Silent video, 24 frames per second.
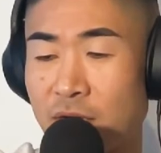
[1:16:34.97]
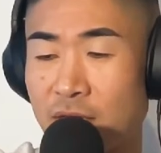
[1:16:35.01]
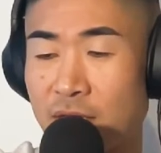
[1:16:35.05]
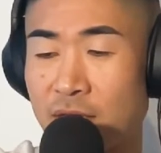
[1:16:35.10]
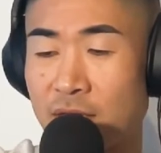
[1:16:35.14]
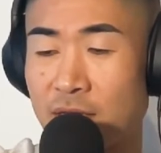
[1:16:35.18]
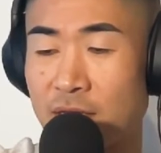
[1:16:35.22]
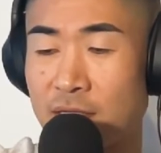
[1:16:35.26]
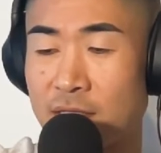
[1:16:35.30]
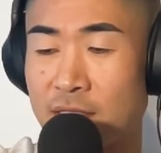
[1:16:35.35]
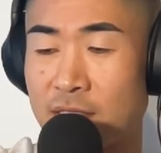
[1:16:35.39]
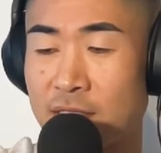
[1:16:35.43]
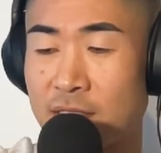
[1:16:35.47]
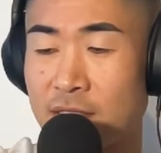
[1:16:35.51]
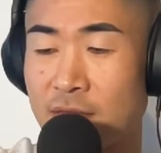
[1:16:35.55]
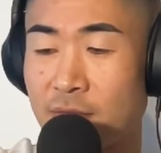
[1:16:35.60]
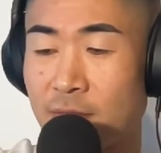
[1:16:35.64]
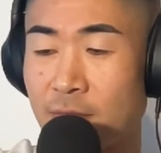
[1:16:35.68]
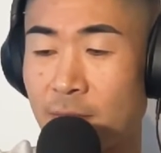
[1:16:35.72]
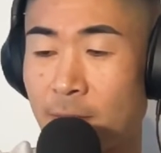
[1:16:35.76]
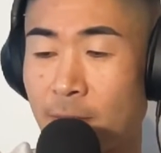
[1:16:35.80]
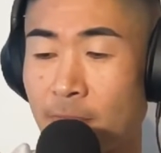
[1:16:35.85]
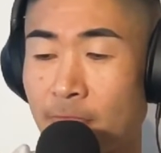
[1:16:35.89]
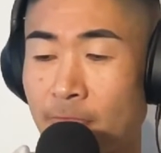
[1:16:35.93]
I think it's
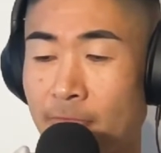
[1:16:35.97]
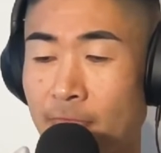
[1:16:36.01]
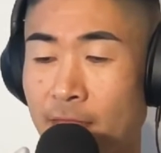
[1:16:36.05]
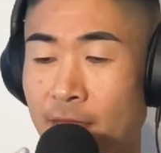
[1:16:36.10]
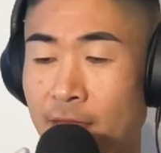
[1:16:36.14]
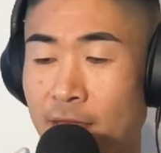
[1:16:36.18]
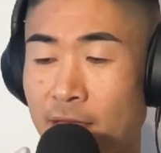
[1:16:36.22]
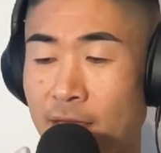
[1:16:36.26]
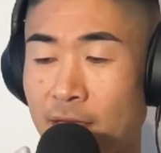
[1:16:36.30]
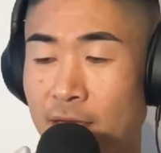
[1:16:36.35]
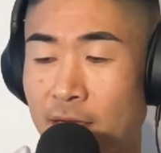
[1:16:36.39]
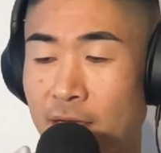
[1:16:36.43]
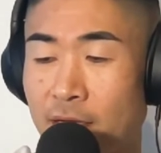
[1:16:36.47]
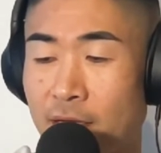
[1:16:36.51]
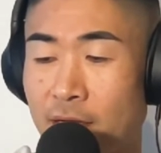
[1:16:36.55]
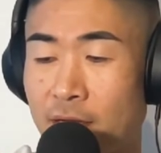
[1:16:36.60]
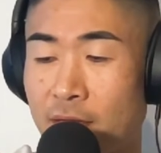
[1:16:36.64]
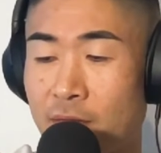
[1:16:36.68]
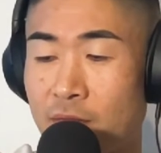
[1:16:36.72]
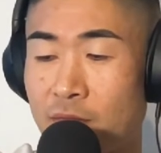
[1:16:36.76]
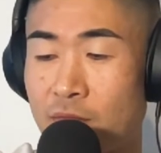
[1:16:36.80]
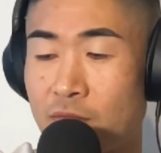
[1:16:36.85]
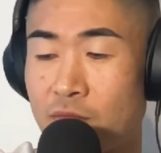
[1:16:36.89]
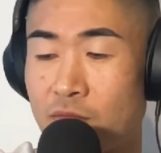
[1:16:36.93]

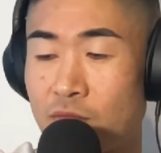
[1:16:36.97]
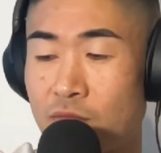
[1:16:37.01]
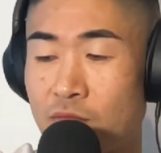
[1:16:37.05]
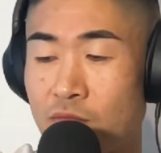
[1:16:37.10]
kind